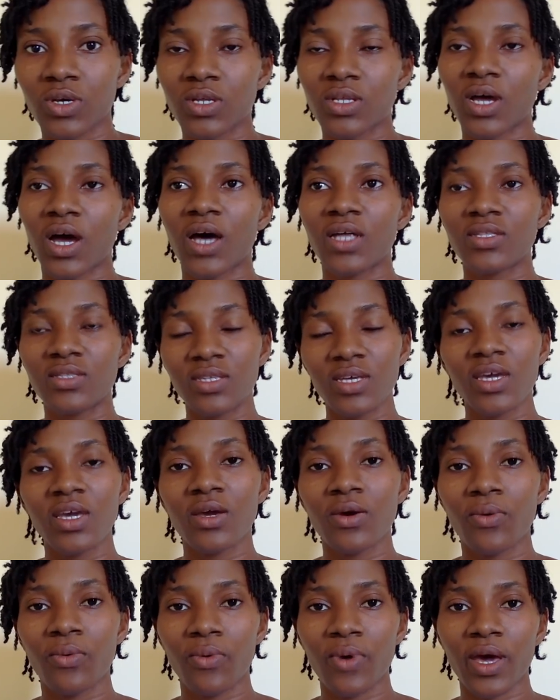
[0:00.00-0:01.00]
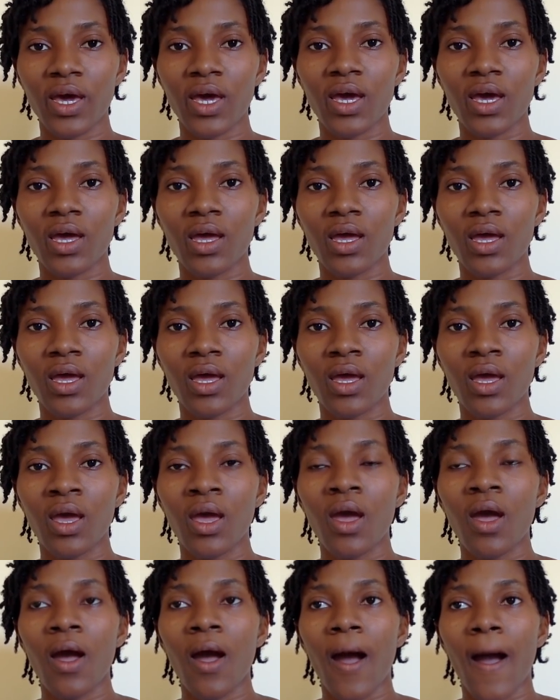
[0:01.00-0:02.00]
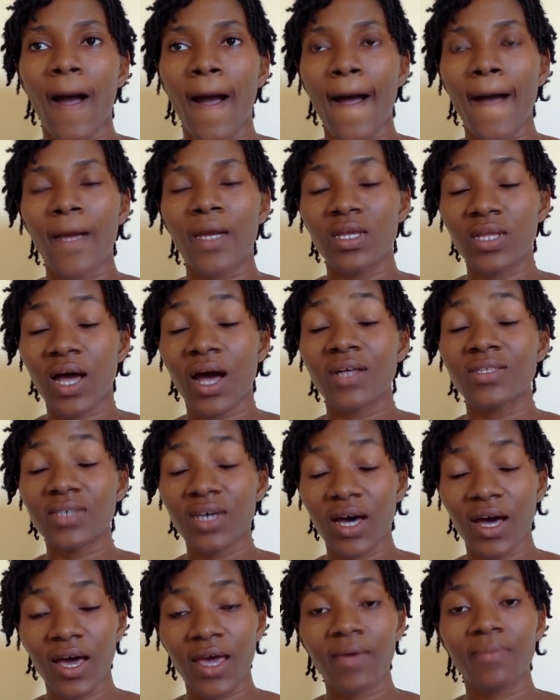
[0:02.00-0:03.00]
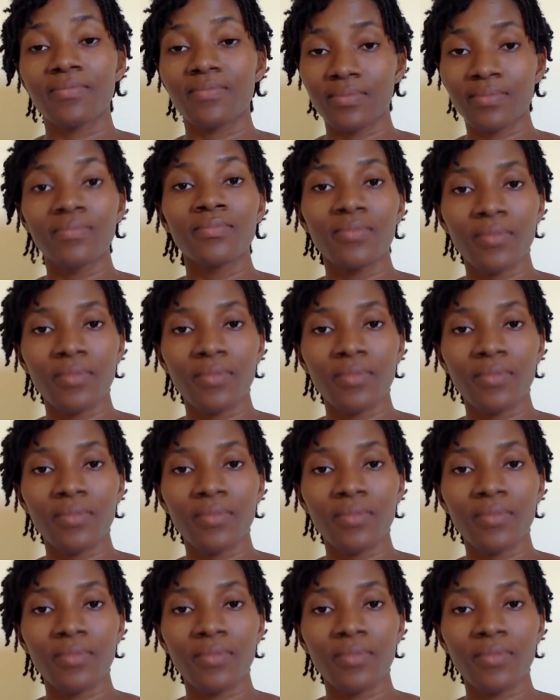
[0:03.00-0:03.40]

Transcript: in our day where in our time